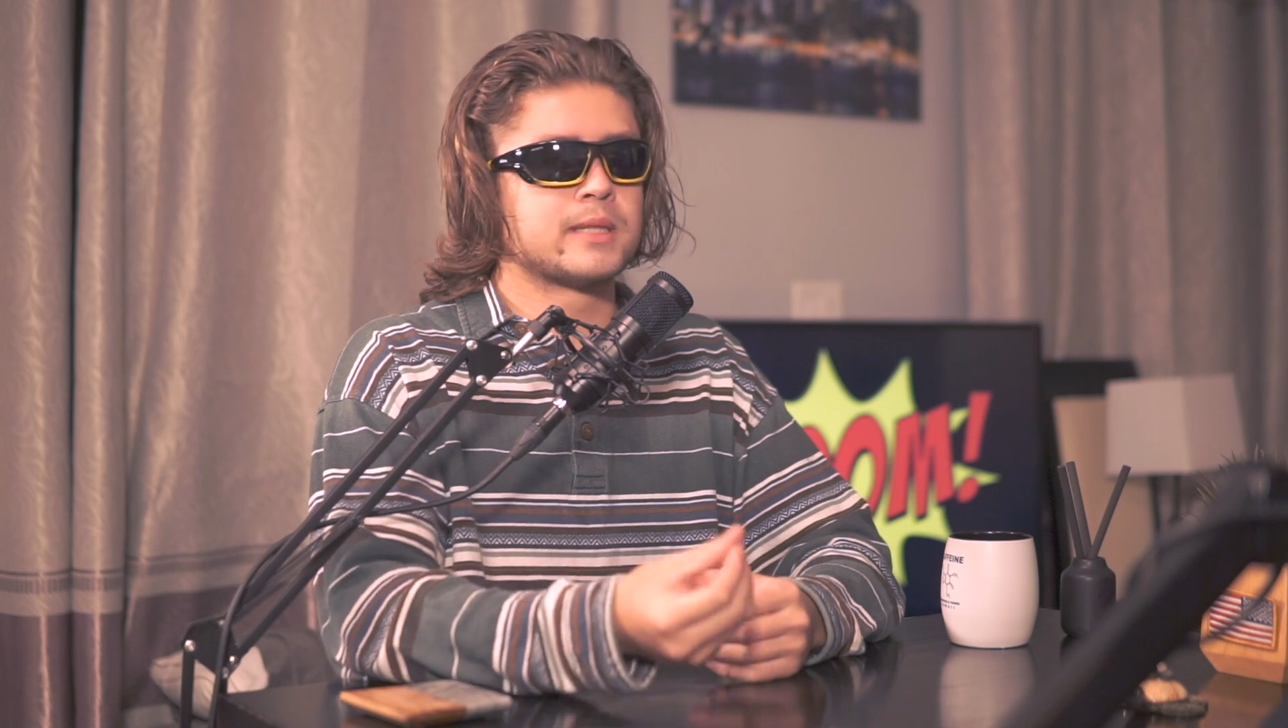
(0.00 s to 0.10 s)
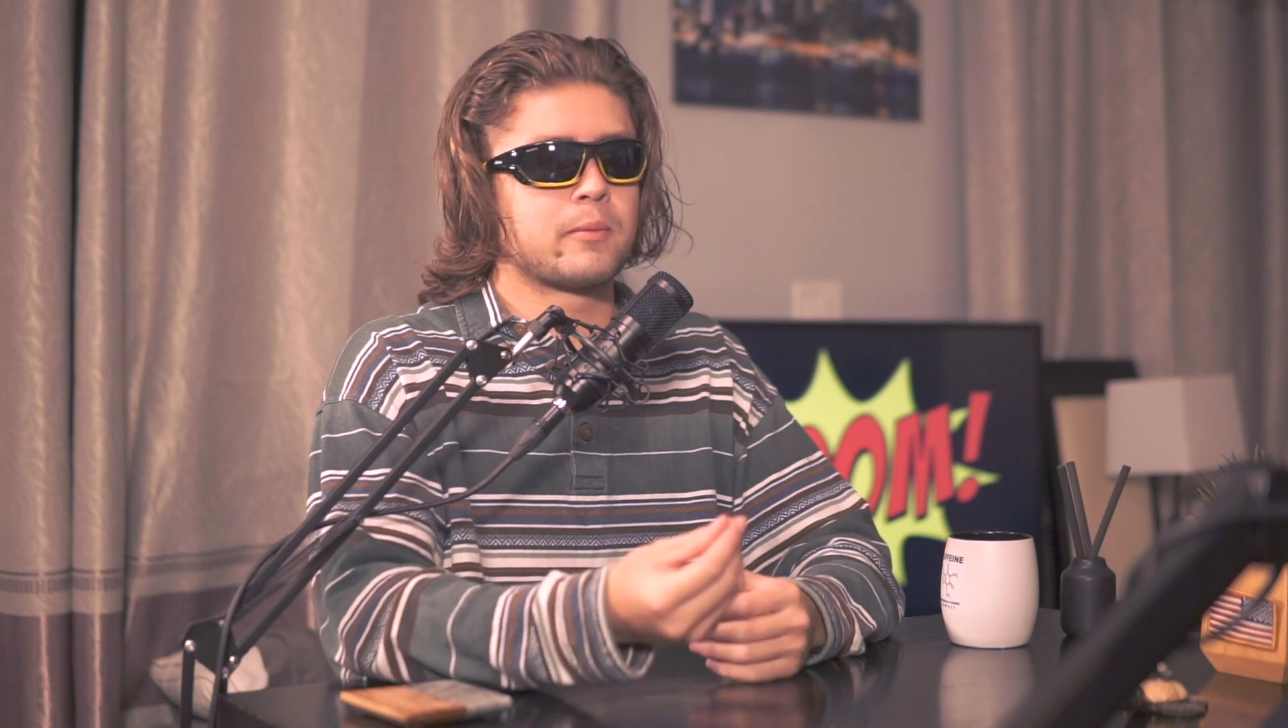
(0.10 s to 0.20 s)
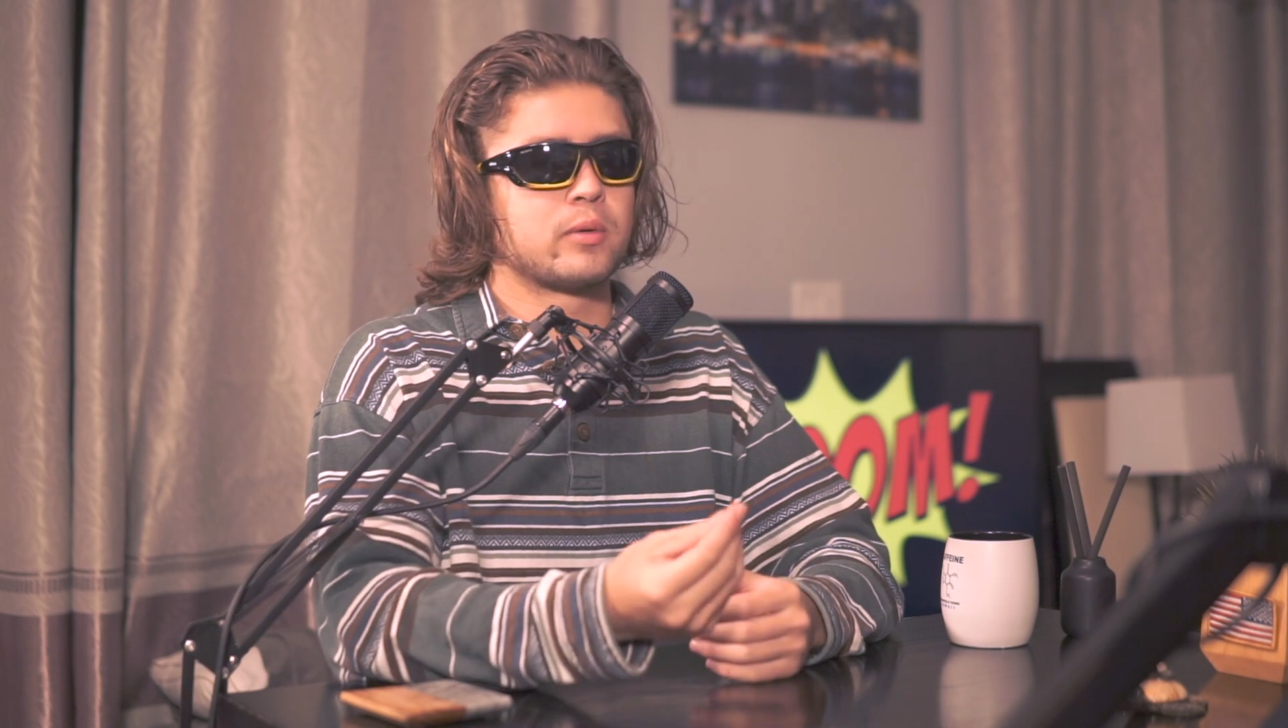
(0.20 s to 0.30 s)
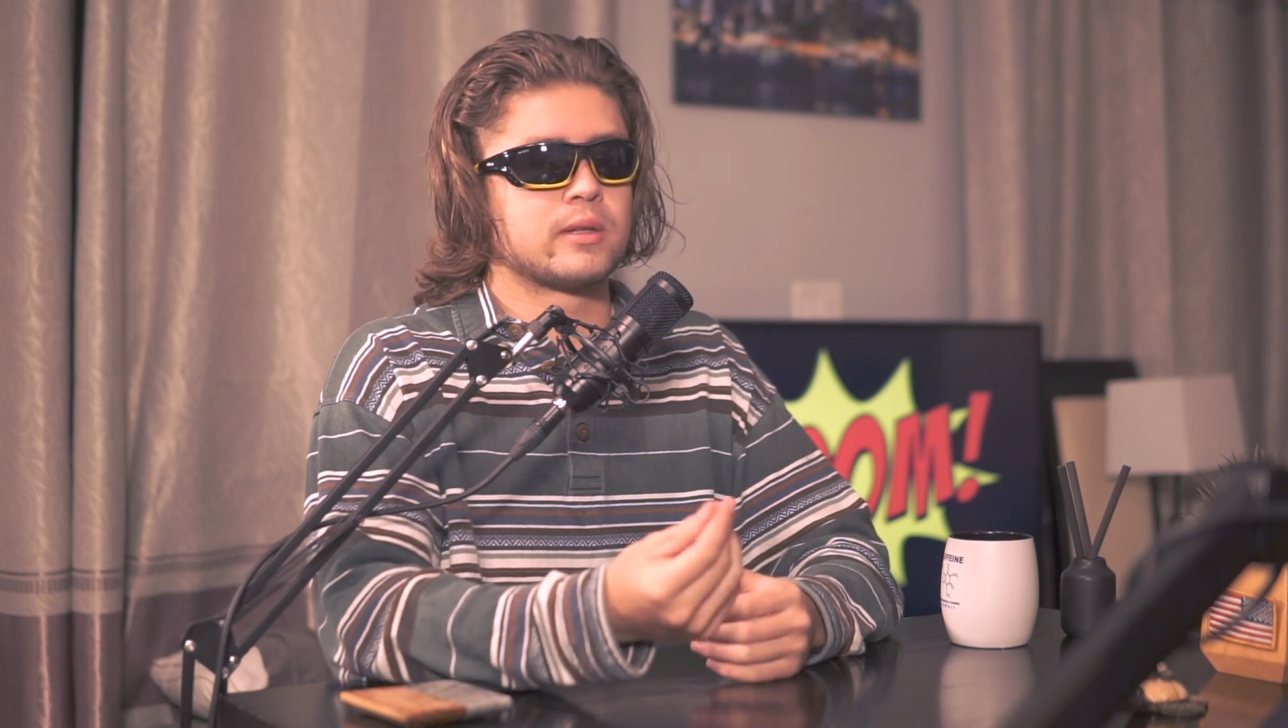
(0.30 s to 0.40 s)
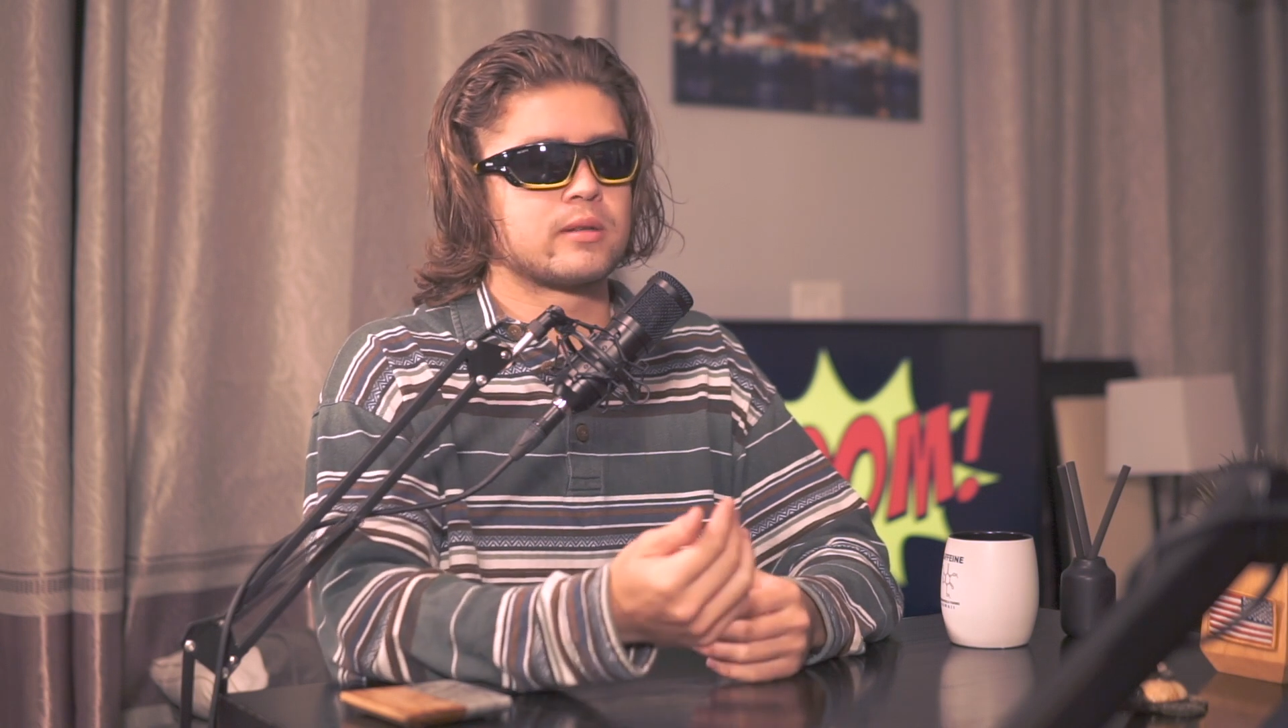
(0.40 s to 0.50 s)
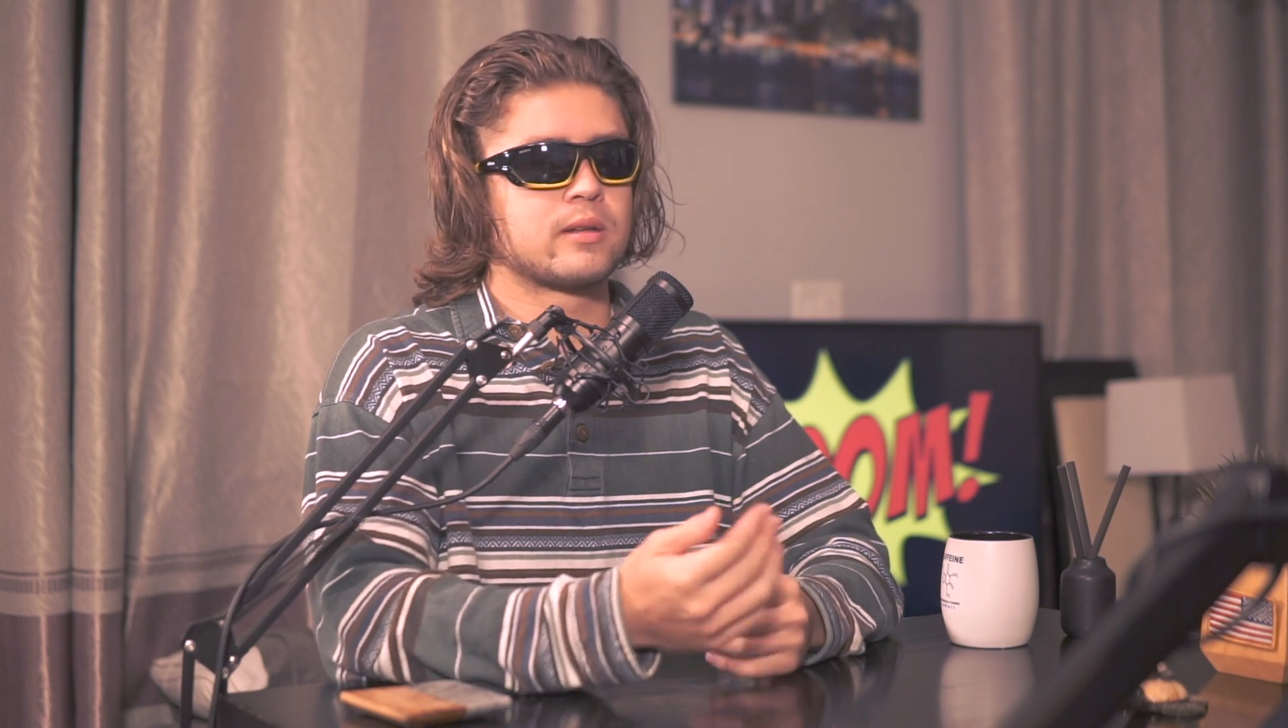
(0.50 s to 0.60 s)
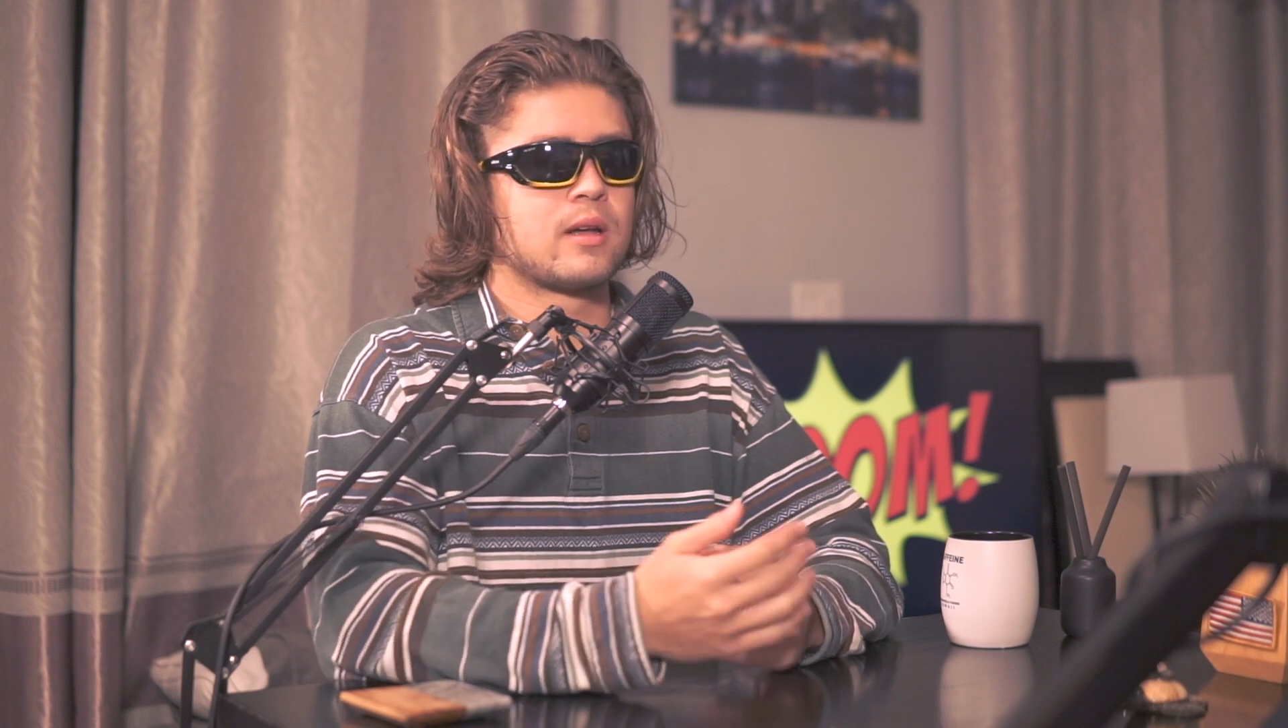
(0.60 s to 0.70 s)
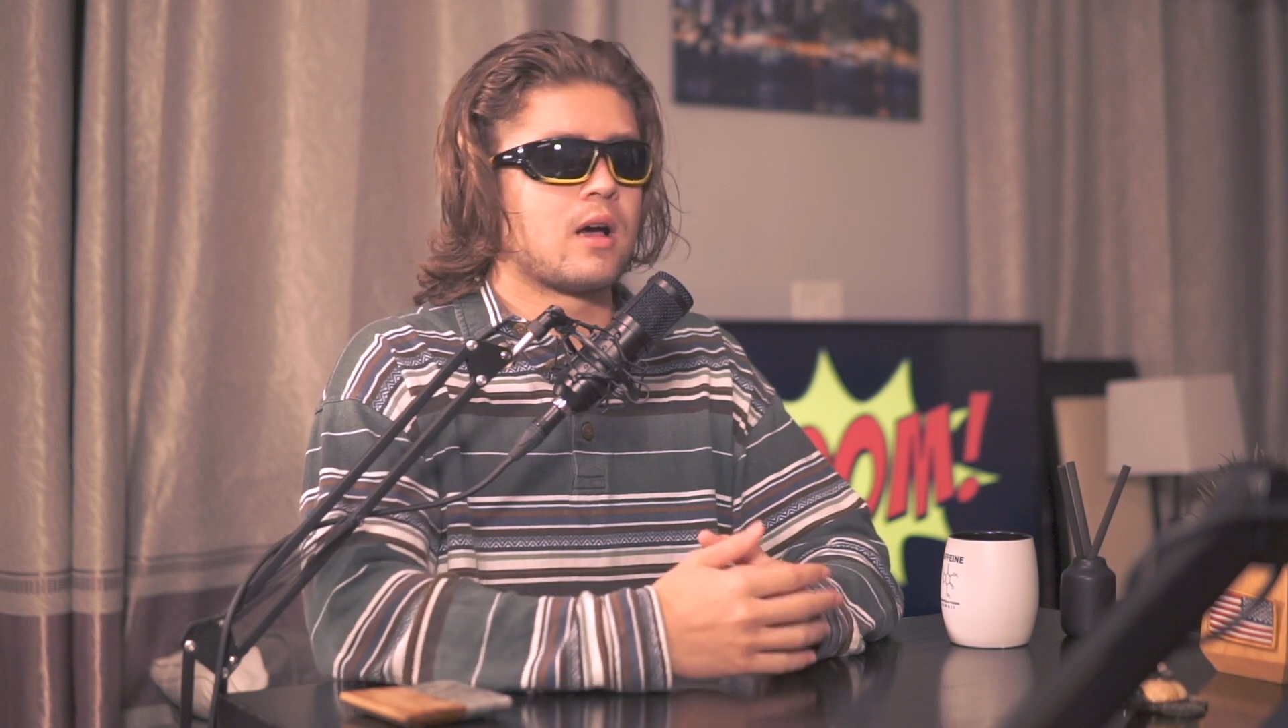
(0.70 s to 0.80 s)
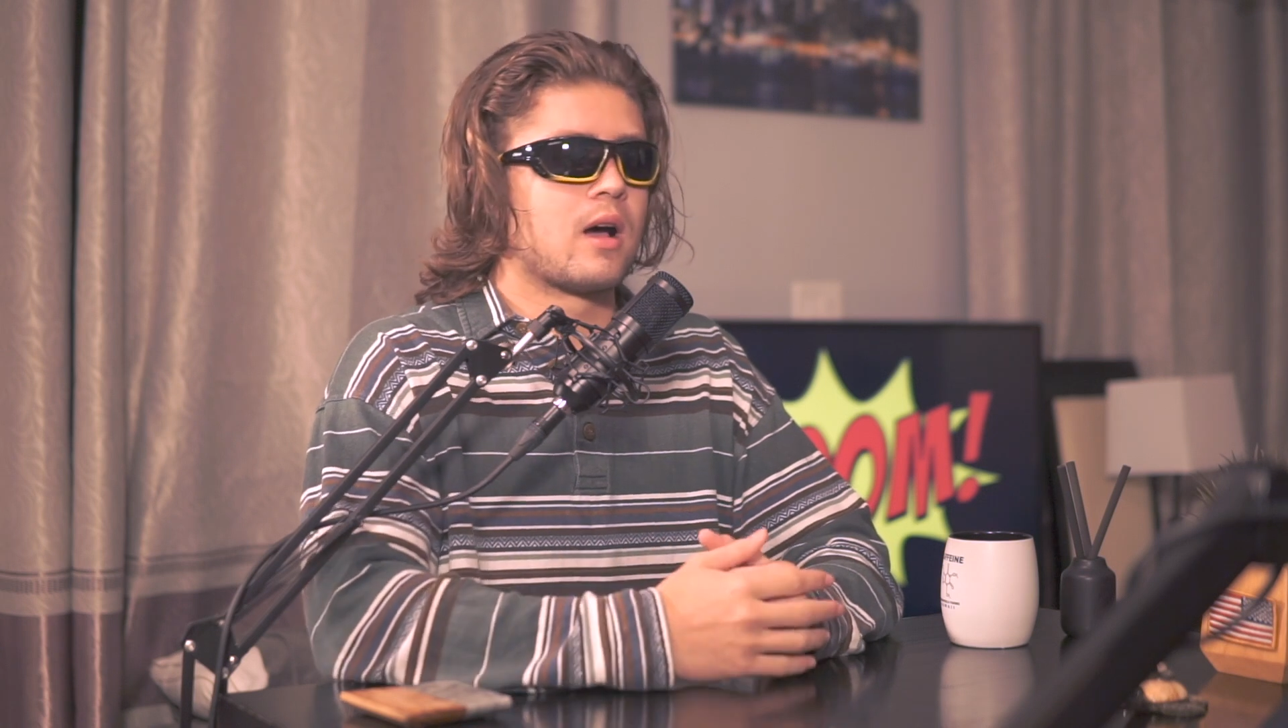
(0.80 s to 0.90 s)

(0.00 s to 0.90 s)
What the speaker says: up with